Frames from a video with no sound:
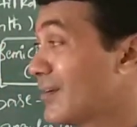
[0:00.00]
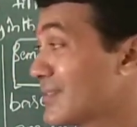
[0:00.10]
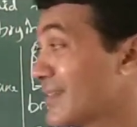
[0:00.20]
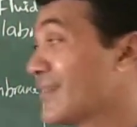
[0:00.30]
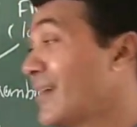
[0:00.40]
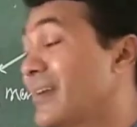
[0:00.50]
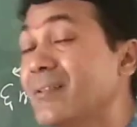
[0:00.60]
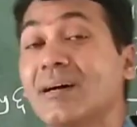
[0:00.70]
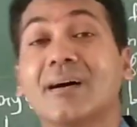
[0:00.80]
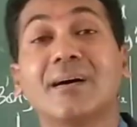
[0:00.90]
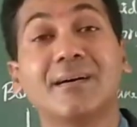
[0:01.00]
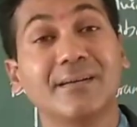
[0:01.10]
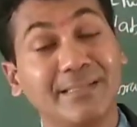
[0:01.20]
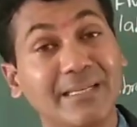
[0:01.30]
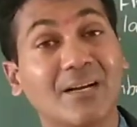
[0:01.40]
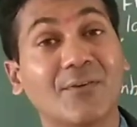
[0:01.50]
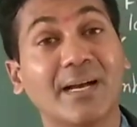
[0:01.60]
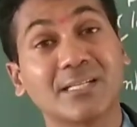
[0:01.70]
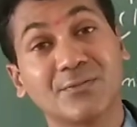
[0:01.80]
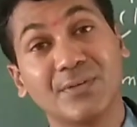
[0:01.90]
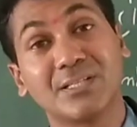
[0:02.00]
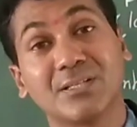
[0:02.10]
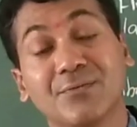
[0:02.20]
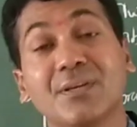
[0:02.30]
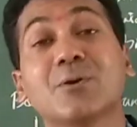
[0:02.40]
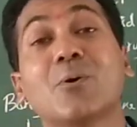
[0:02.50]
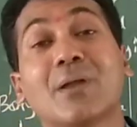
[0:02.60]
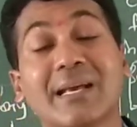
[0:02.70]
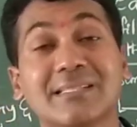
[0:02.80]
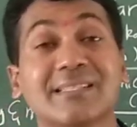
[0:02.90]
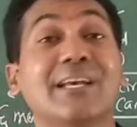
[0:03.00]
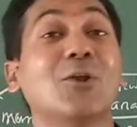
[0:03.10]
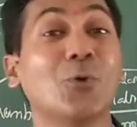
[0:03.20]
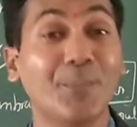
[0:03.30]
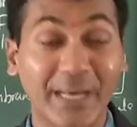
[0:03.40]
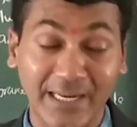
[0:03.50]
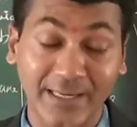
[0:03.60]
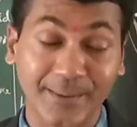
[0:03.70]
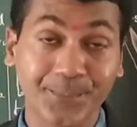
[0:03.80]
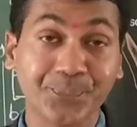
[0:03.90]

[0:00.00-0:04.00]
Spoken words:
secrete the ear wax, which we call as cerumen.